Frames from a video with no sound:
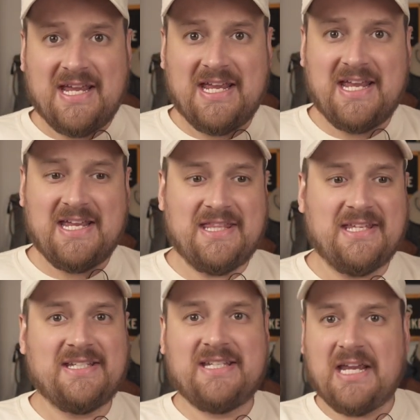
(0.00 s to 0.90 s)
in the
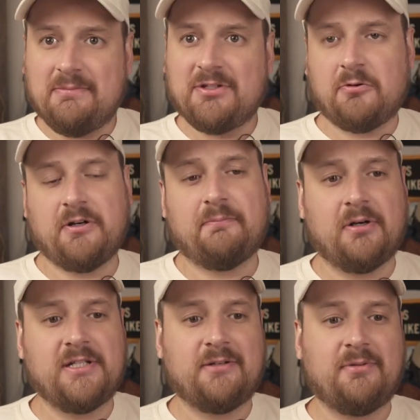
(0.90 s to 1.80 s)
same sort of
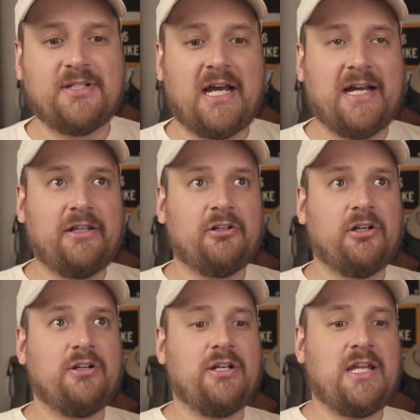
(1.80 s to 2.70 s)
principles I
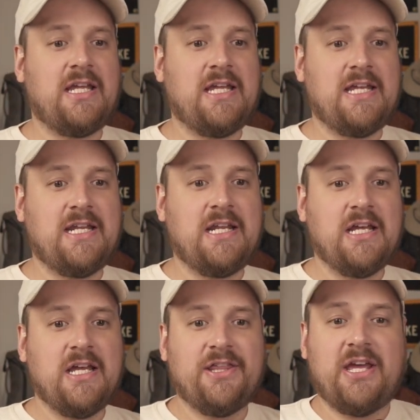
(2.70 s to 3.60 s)
learned in
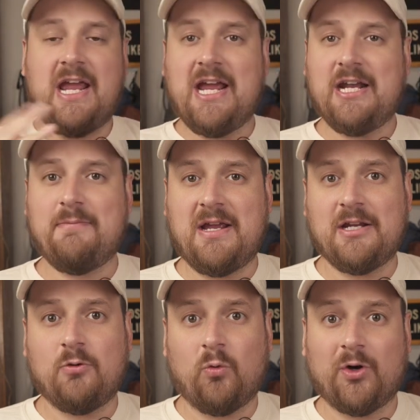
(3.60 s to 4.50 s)
the
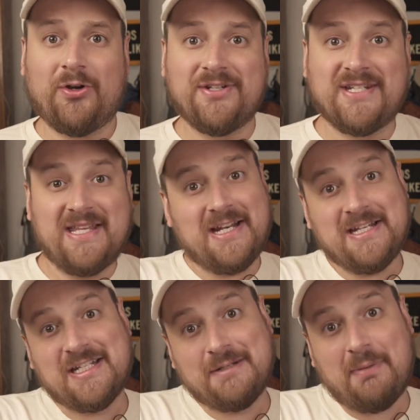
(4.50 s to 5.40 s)
animated worlds that
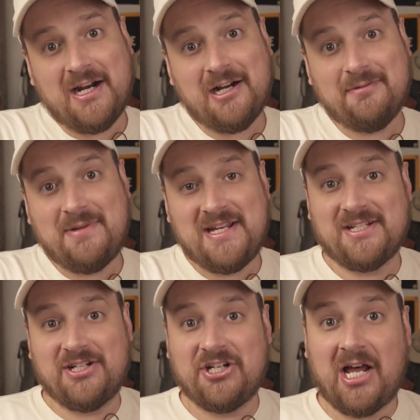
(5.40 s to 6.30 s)
inspired me as
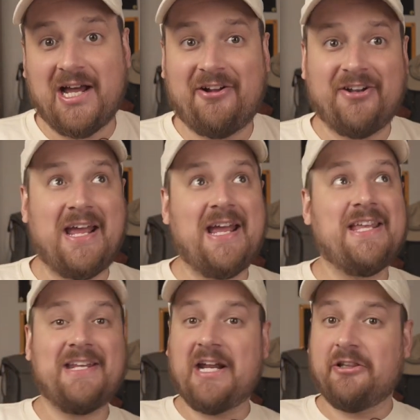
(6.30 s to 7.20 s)
a child
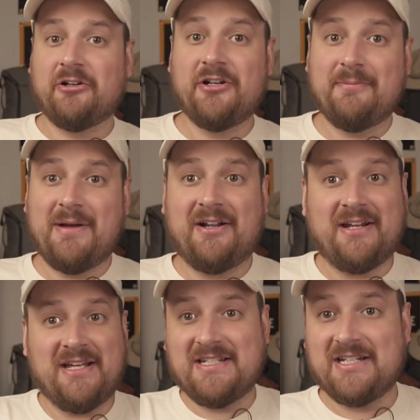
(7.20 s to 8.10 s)
and that I learned about
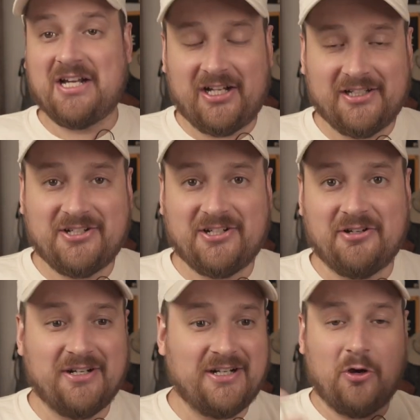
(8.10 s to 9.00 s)
as a college
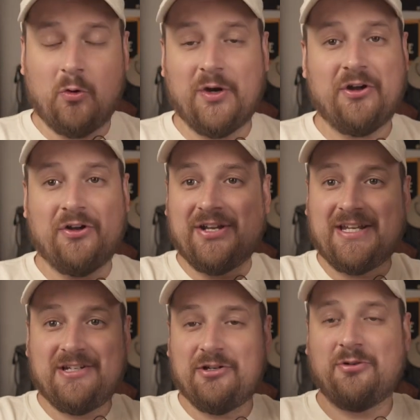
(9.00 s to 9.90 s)
student going on
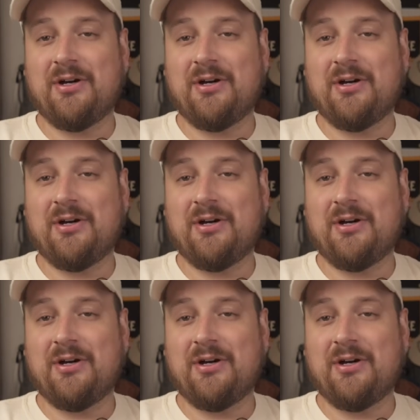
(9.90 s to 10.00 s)
into